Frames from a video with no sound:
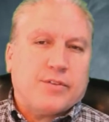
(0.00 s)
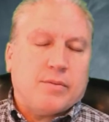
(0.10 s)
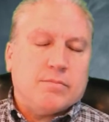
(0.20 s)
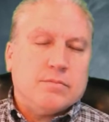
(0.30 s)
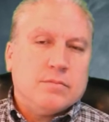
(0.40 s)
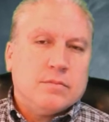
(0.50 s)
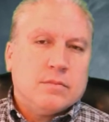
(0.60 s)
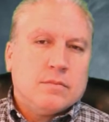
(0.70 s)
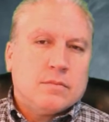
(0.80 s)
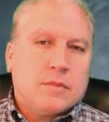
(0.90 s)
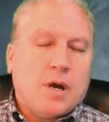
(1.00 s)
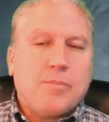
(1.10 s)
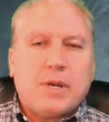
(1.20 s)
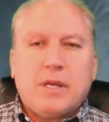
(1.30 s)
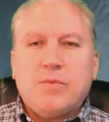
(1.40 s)
Some
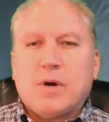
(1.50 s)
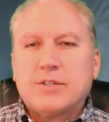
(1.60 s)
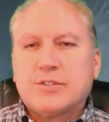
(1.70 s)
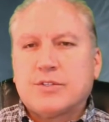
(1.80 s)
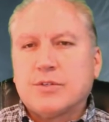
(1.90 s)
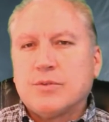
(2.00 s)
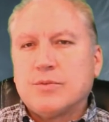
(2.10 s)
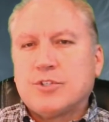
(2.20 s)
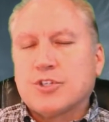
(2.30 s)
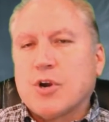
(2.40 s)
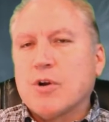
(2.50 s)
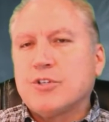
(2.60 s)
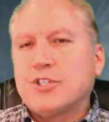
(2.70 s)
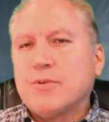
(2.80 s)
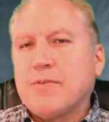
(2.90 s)
company wants to
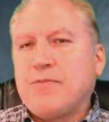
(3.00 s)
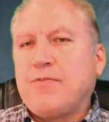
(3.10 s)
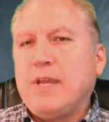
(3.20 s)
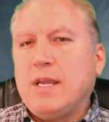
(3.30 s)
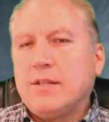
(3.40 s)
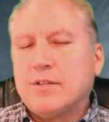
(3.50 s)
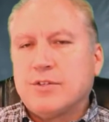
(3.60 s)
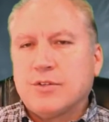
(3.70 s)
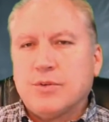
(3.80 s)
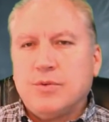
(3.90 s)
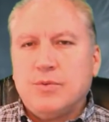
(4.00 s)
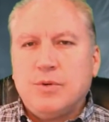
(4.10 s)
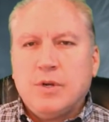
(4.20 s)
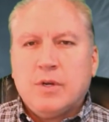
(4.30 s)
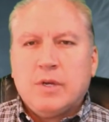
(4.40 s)
charge you a fee to do